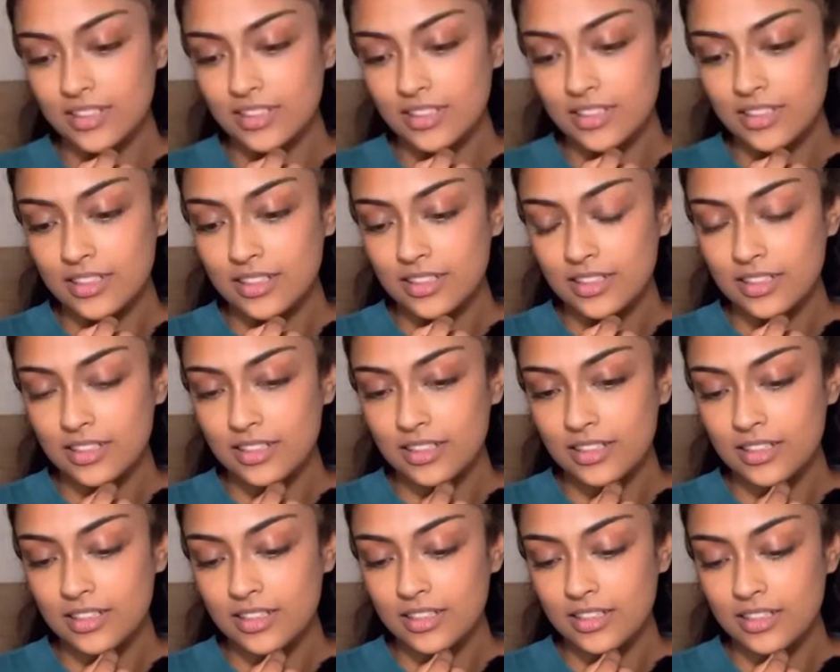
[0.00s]

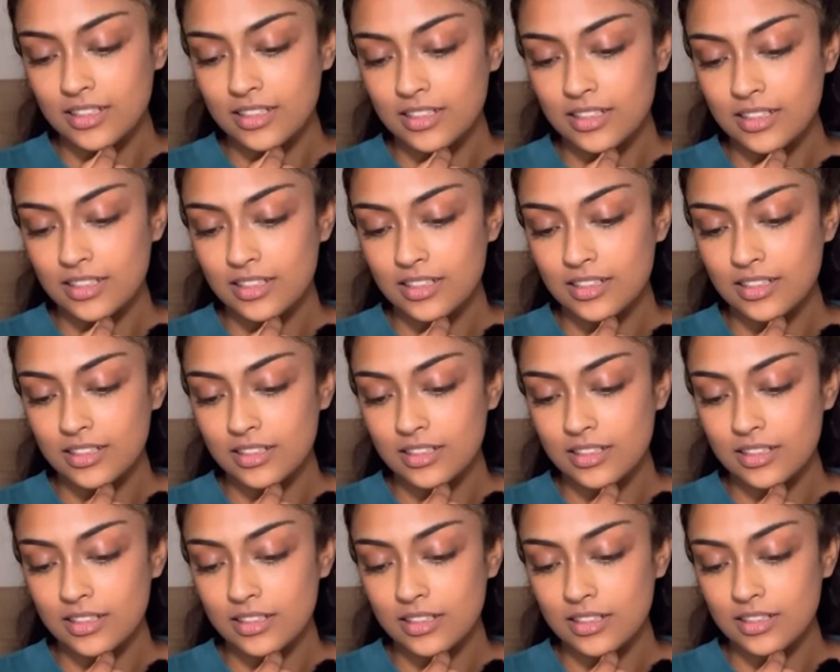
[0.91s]

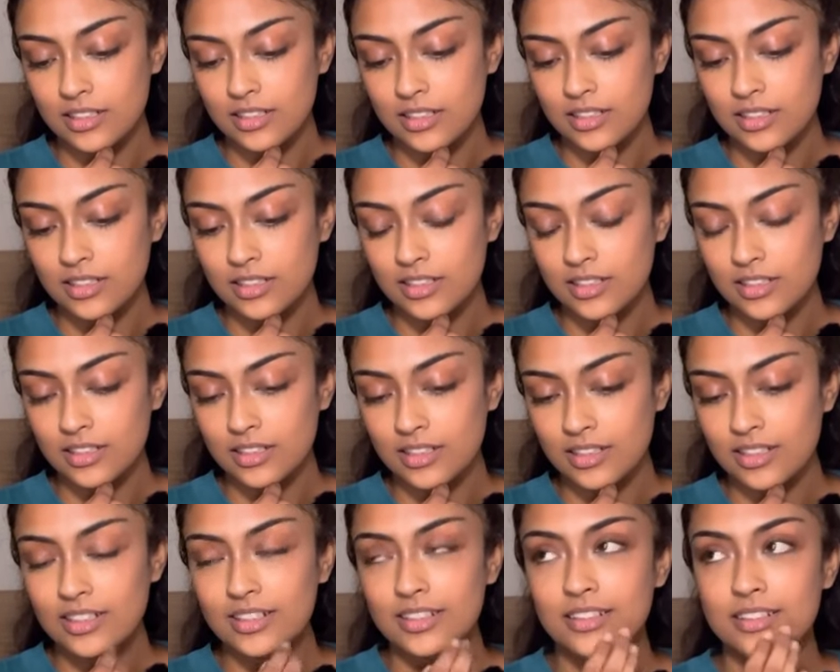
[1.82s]

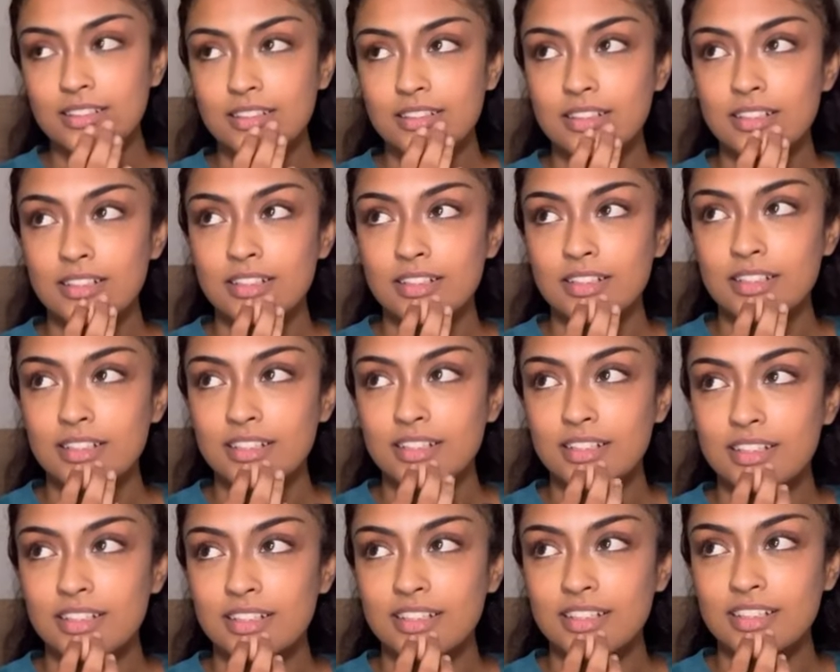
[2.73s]

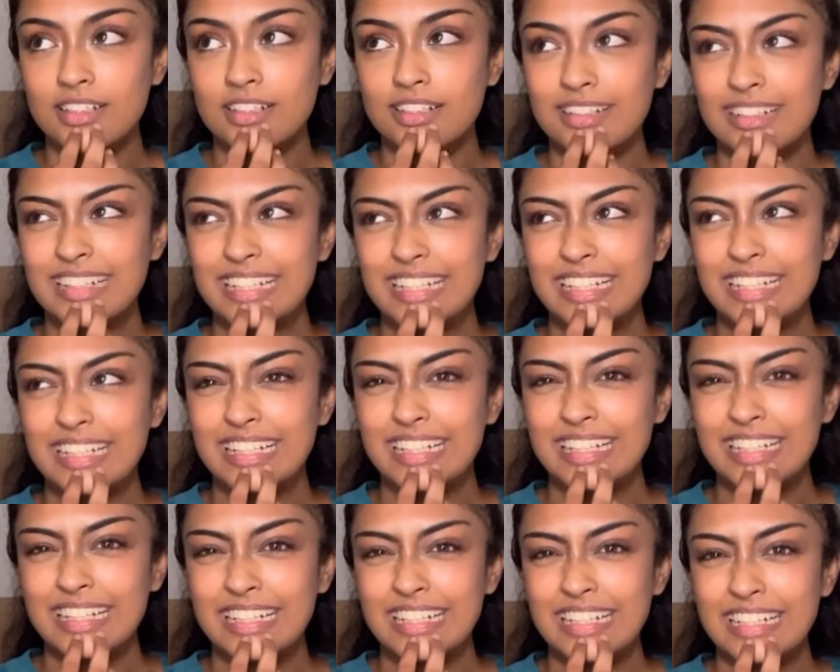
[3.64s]

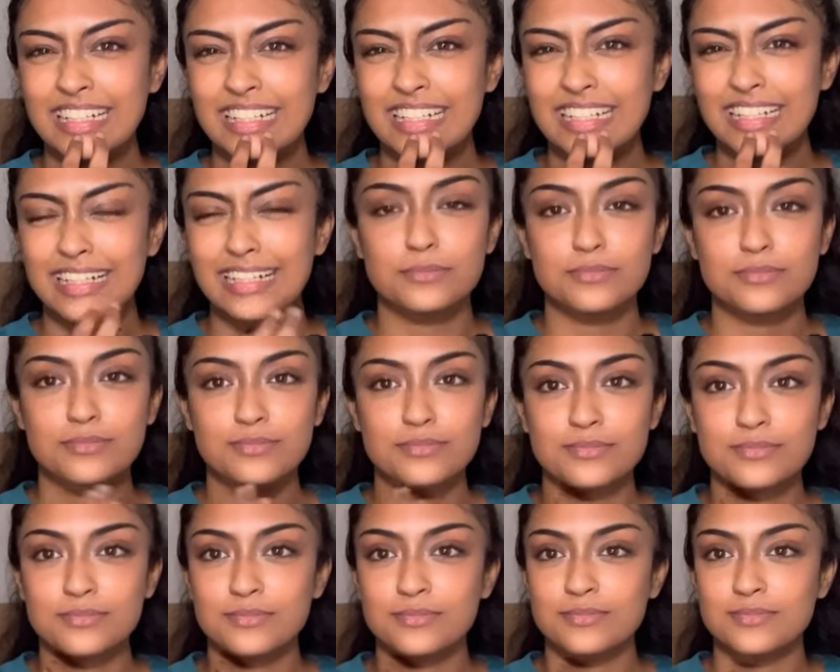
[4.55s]

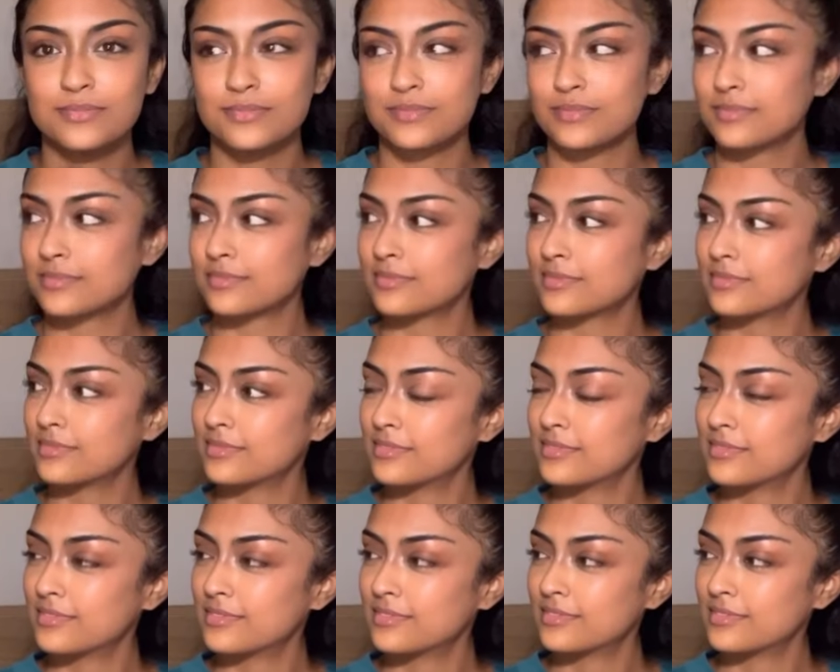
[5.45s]

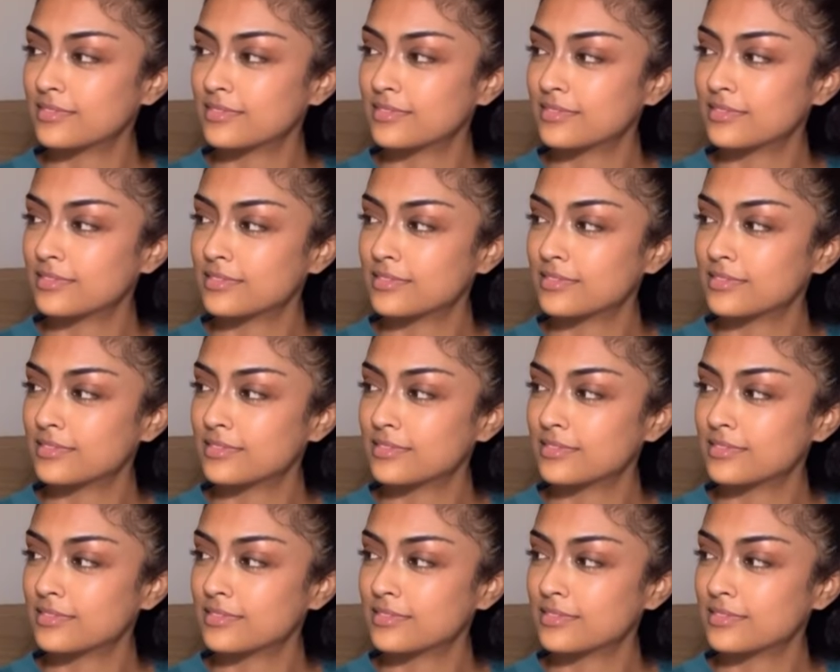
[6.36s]
This person isn't speaking.